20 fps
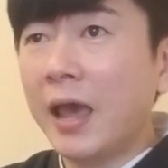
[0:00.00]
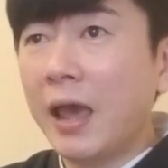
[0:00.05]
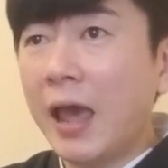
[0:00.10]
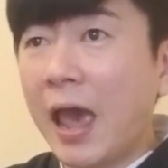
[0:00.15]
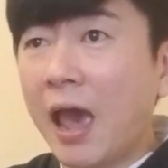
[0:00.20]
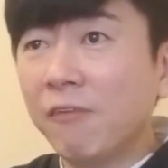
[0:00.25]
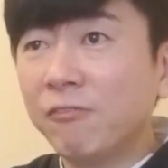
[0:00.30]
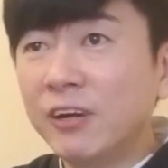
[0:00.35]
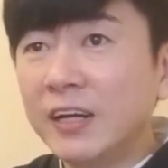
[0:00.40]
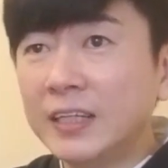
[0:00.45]

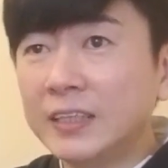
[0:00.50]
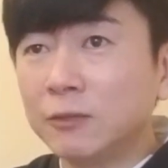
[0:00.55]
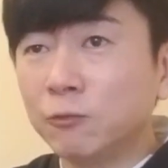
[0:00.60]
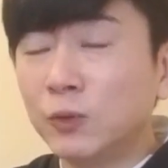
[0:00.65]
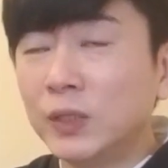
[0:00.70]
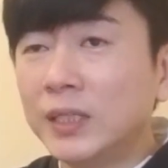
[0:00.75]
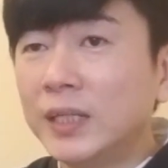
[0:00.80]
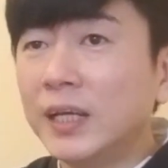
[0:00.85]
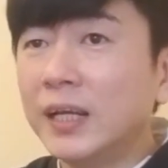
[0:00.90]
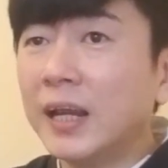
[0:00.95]
heaven is
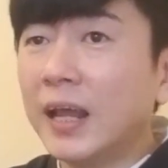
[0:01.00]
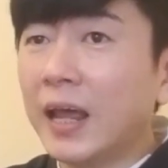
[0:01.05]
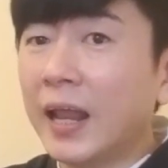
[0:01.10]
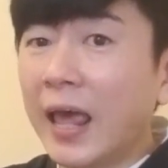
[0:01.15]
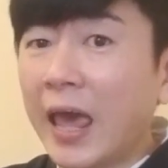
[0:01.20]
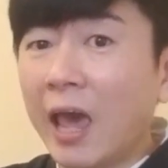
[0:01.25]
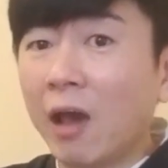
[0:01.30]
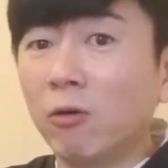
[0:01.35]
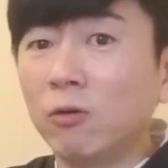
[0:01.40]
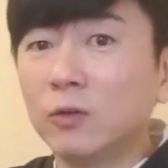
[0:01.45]
within and
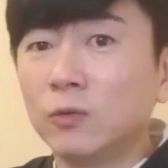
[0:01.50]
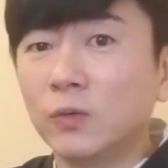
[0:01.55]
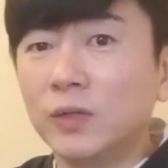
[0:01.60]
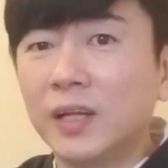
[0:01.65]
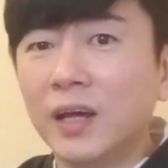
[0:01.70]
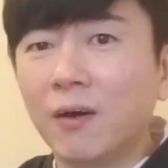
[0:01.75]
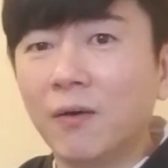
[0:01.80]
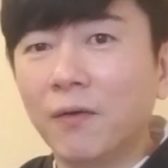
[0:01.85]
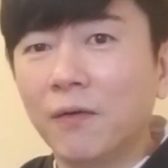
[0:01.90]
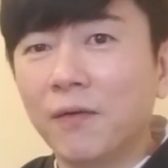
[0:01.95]
hell is
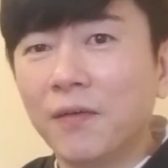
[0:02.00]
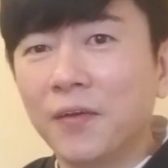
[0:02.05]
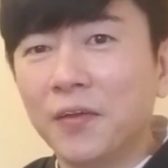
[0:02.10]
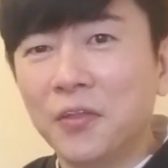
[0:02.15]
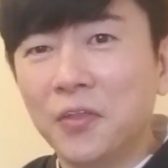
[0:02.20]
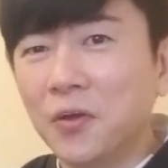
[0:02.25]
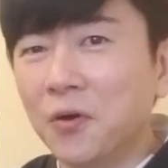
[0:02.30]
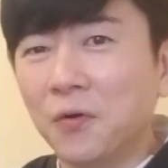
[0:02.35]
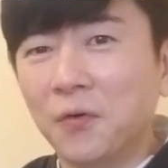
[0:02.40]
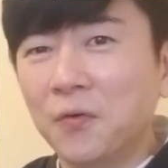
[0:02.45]
without?
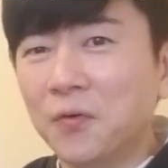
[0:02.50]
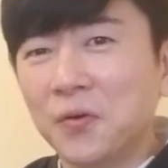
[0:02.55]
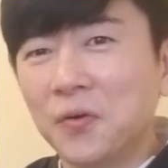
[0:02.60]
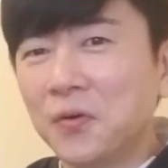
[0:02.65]
No,